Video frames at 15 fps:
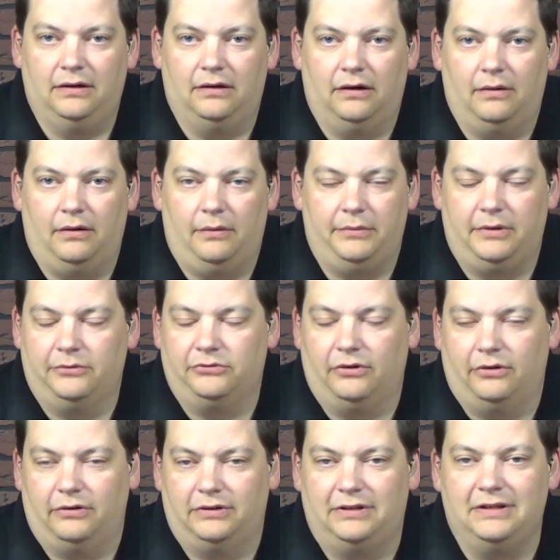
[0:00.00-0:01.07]

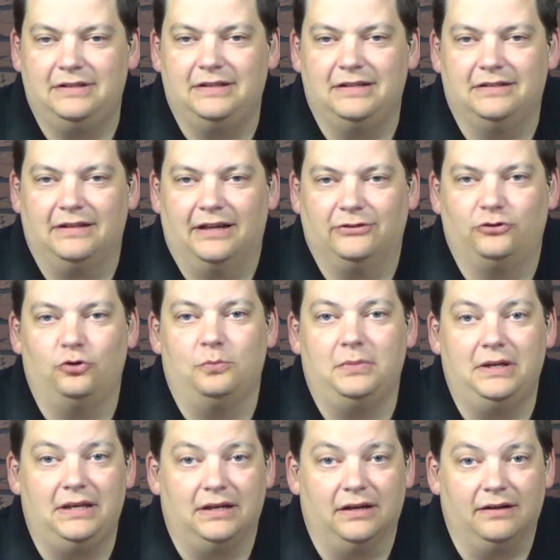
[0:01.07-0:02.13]
/TZ/new
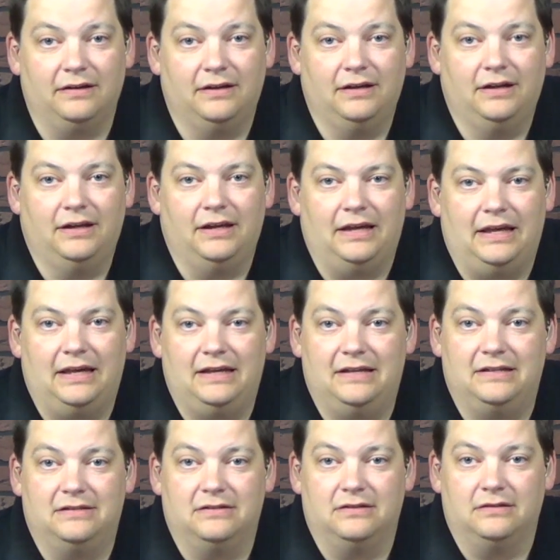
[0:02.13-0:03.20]
media,
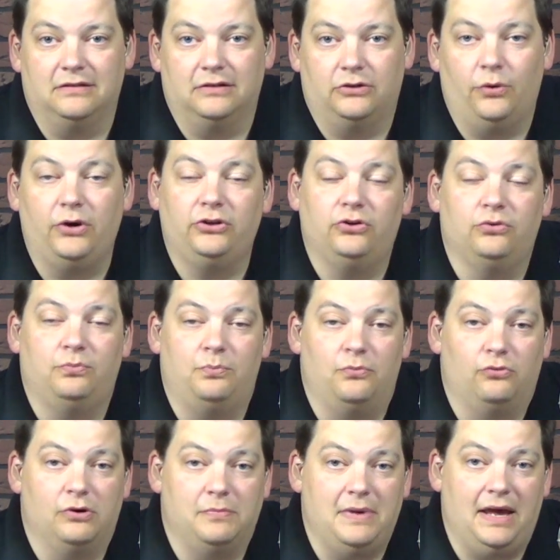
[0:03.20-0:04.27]
is going to
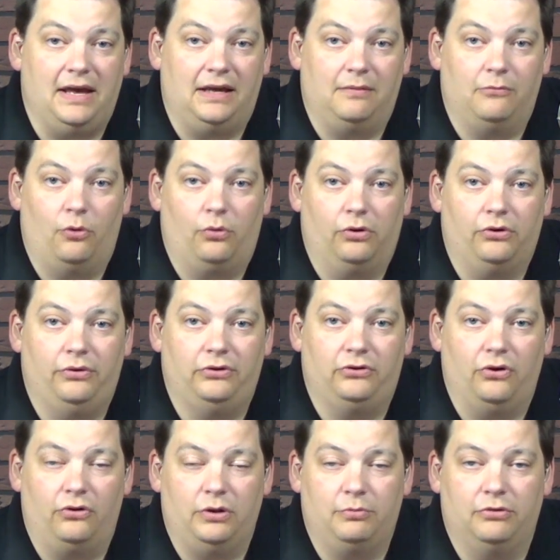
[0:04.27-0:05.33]
remain, but we're going
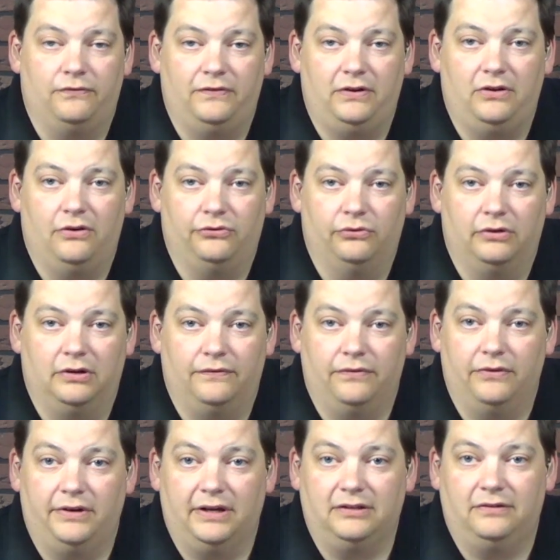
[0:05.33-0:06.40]
to only put videos on it for
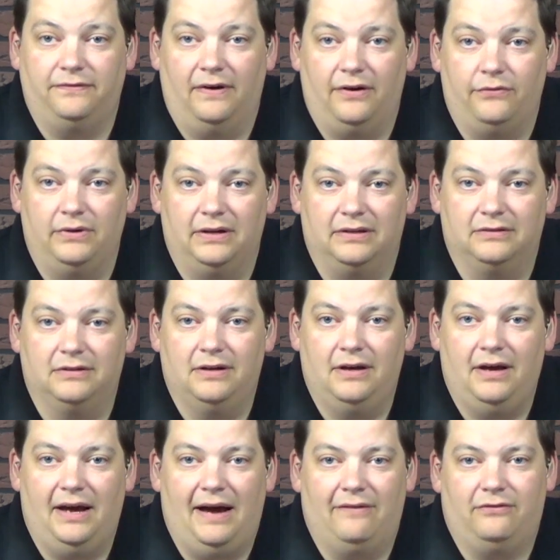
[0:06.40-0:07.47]
the next 5 weeks.
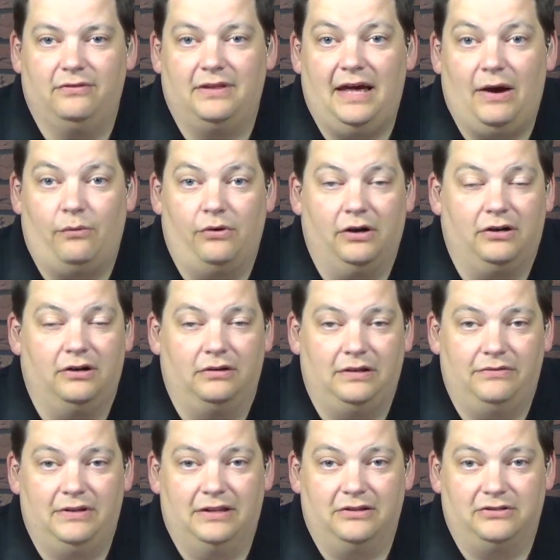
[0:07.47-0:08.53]
After that, we're not going to
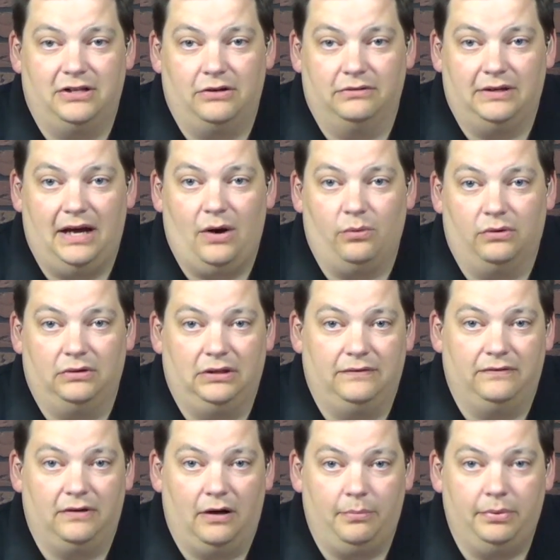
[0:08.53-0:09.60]
take the channel down. We're going to leave
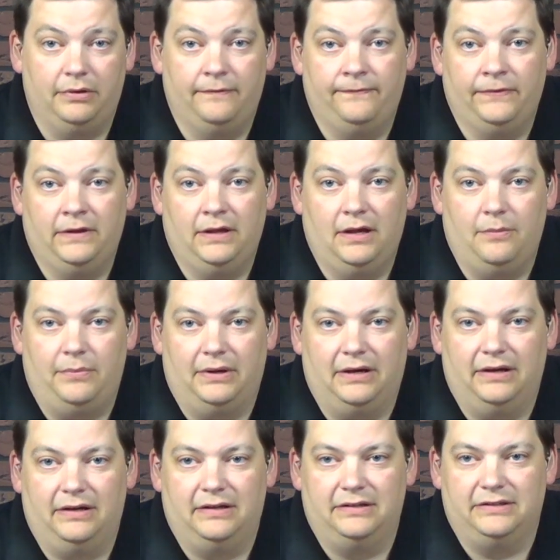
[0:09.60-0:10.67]
it up
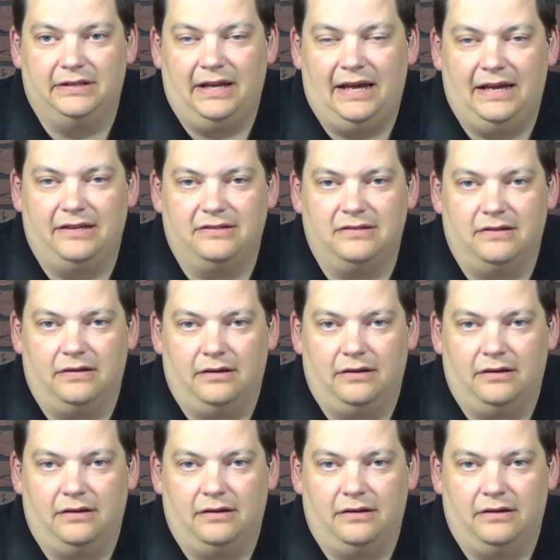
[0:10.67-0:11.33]
because it has